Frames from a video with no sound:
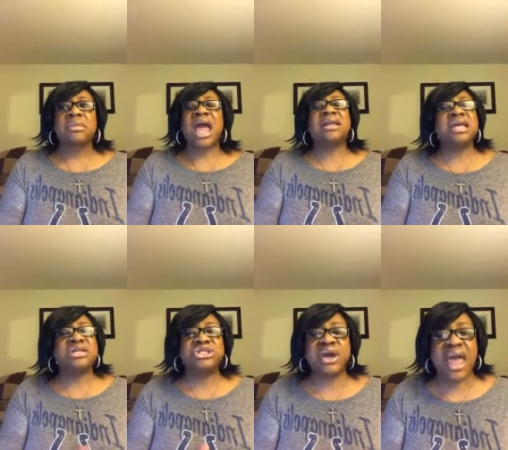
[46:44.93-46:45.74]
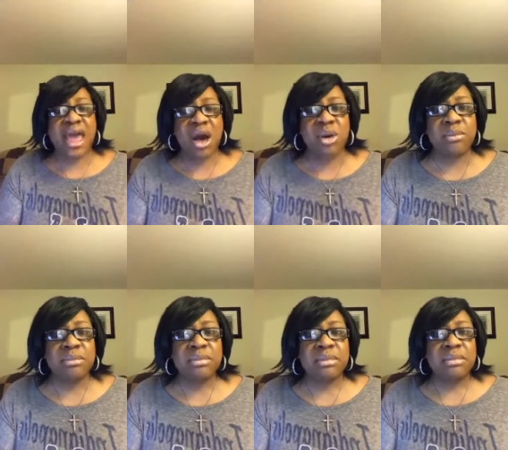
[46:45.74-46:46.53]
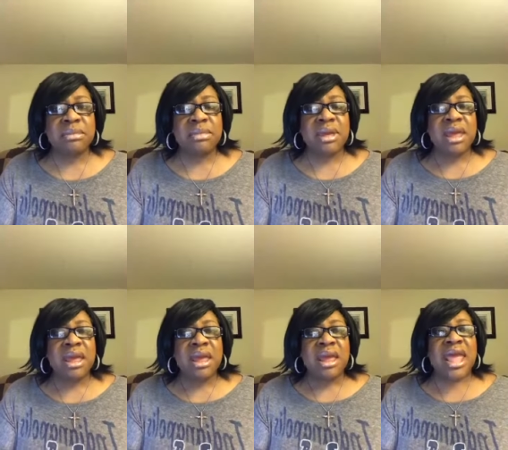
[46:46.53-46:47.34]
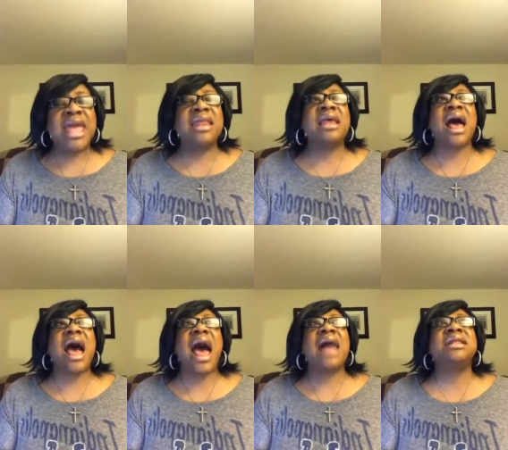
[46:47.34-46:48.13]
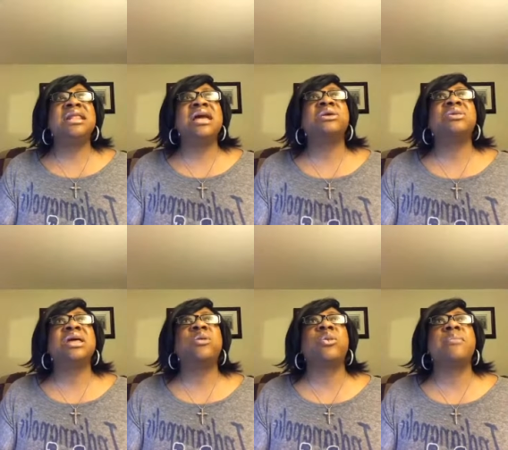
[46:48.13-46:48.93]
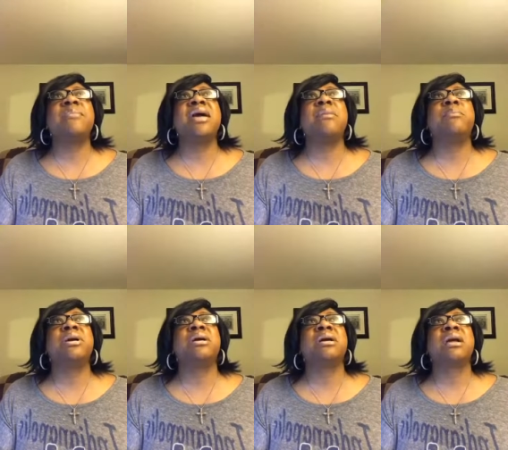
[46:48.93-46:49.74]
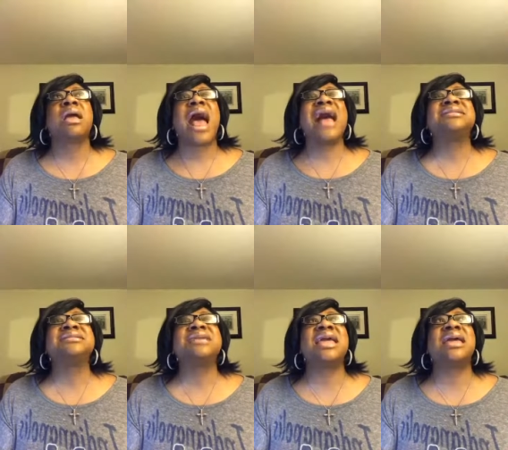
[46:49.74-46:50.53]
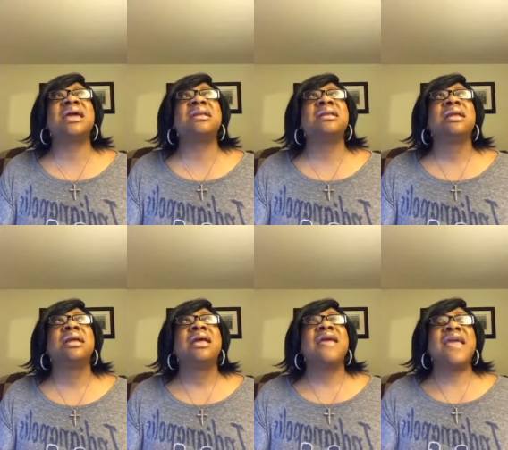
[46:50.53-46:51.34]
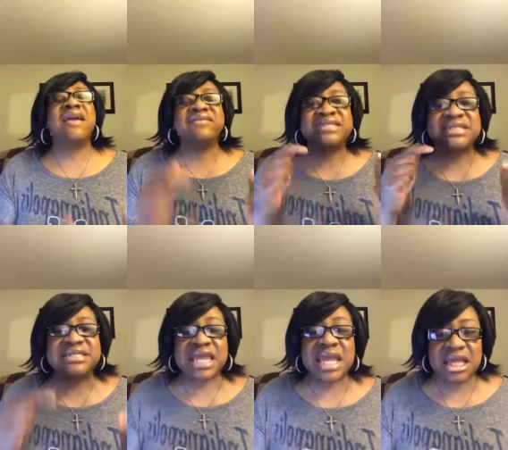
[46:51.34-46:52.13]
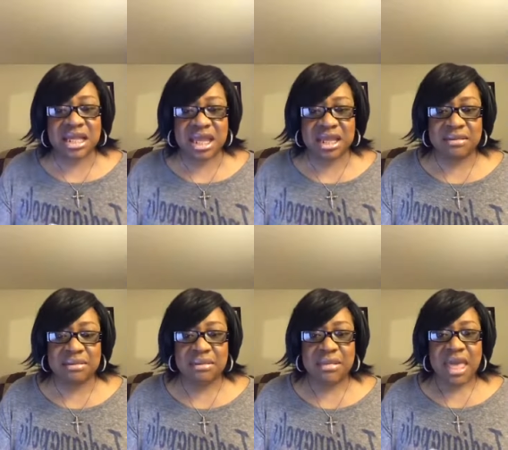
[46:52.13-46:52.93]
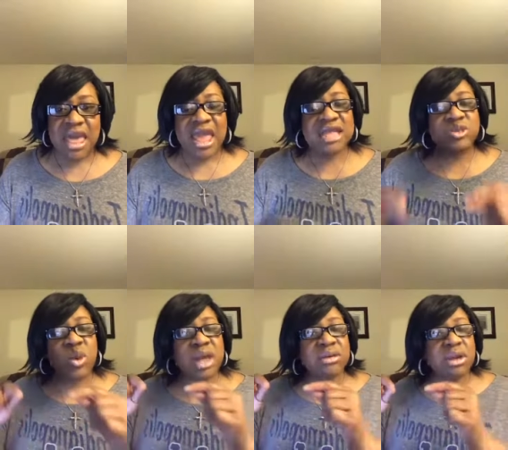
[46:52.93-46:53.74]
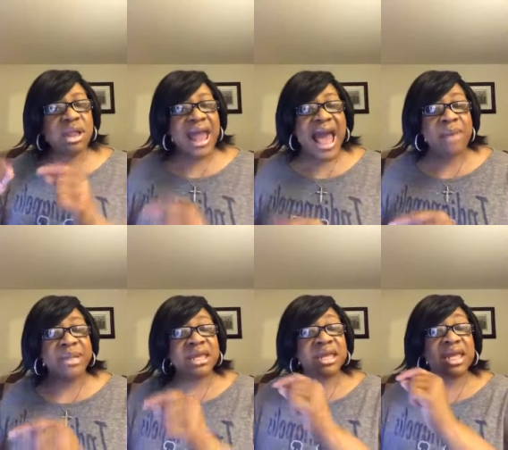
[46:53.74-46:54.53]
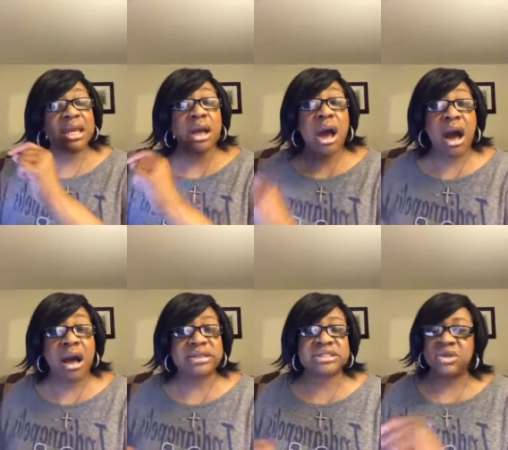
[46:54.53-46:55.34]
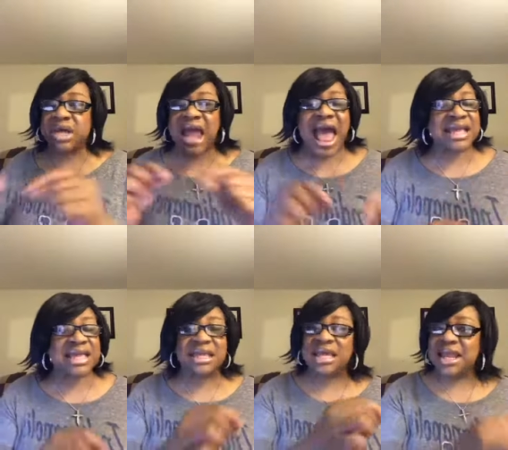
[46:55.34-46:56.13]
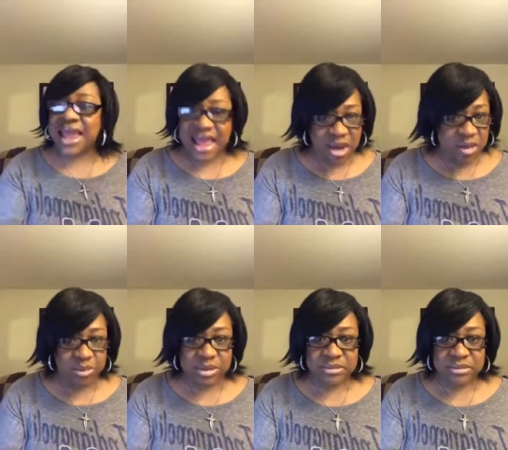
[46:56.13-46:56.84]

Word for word: I need your help. And I literally remember I said, if stealing is what will allow me to get caught so that I can get help.